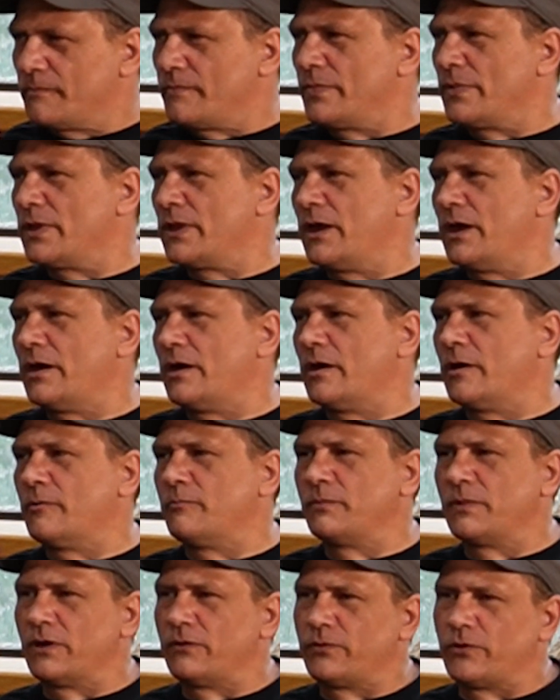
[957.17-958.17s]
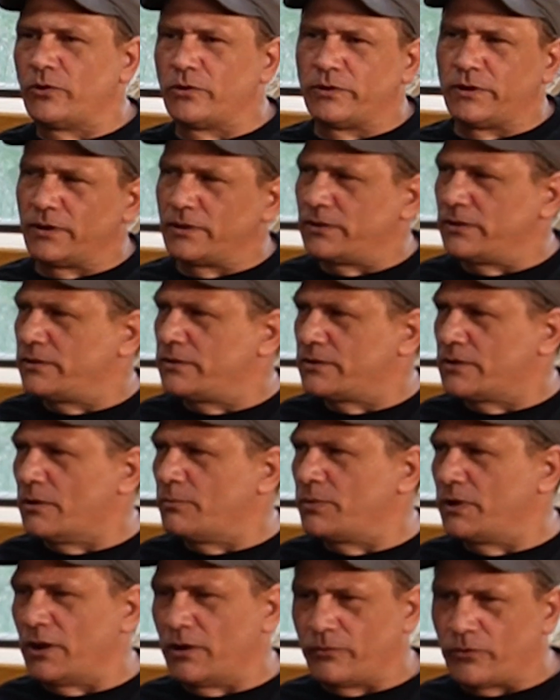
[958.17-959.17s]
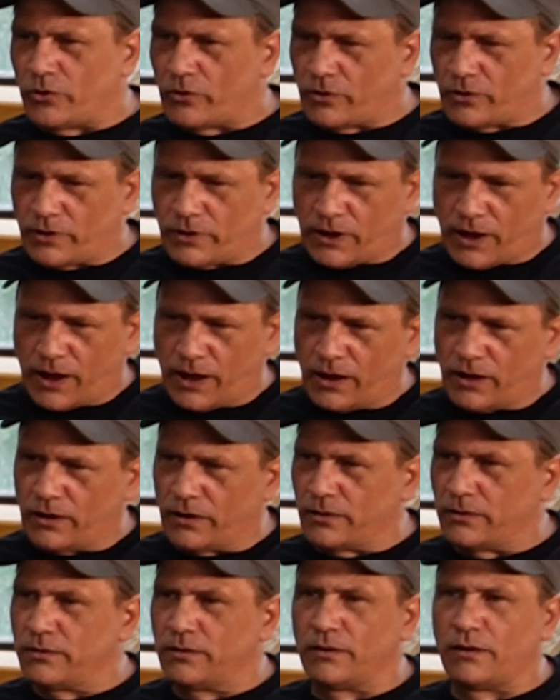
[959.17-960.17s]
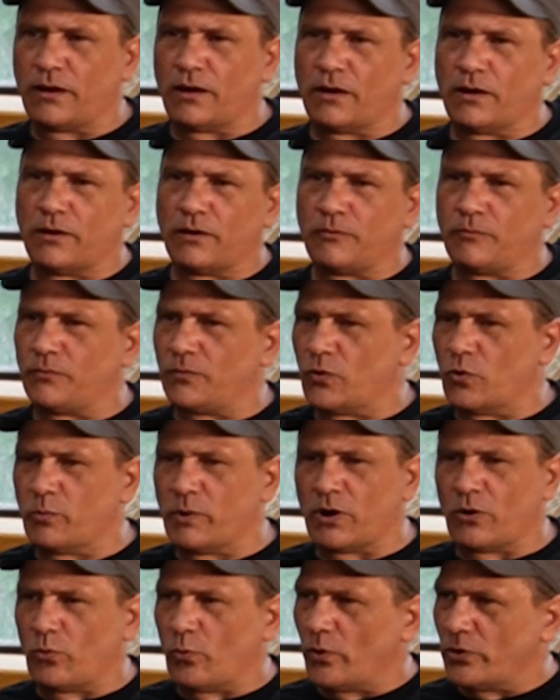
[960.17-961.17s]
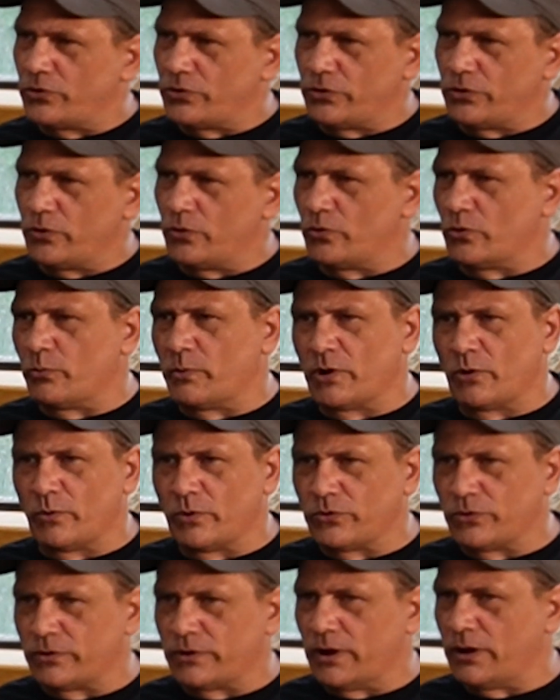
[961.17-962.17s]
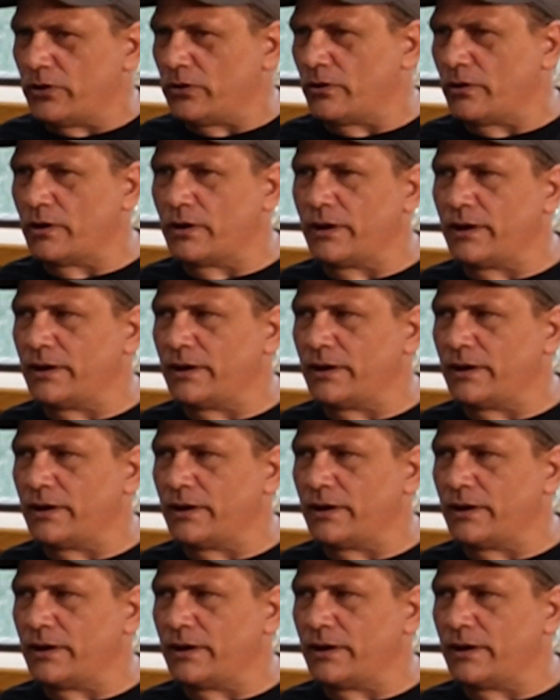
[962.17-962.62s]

If you're addicted to something, if you're an addict, no matter what you do, no matter what you take, you're going